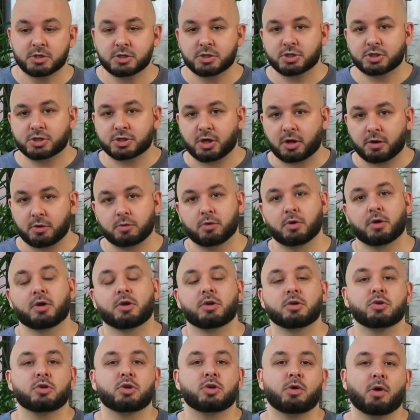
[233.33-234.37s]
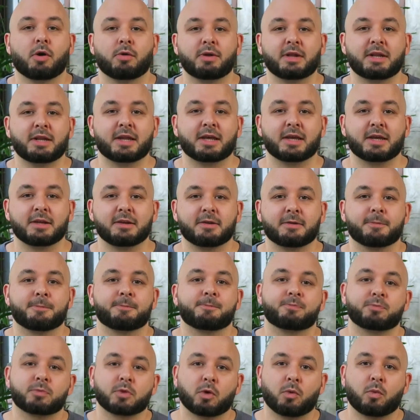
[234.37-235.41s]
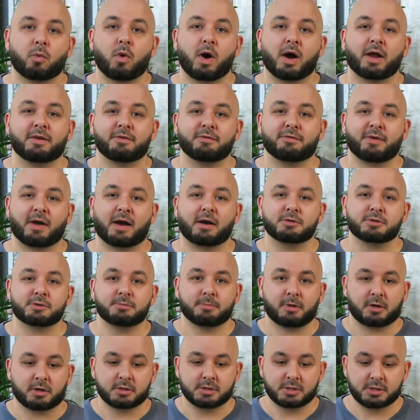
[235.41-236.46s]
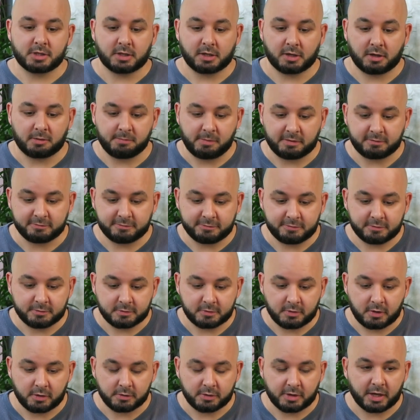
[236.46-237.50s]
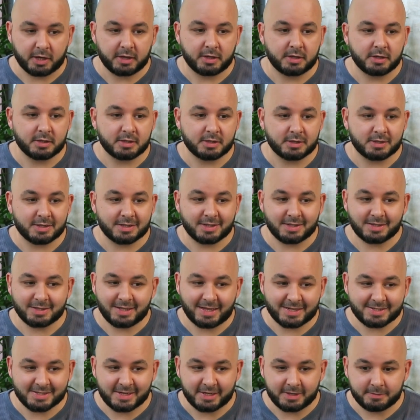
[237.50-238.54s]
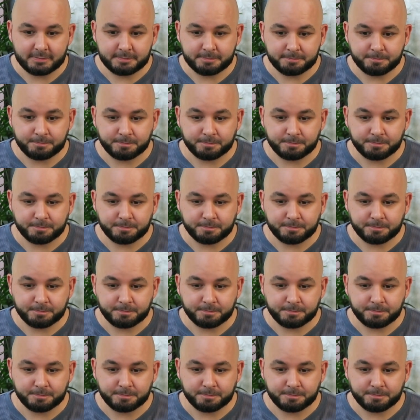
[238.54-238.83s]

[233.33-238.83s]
So you only need $1,000 a month, okay? That's it.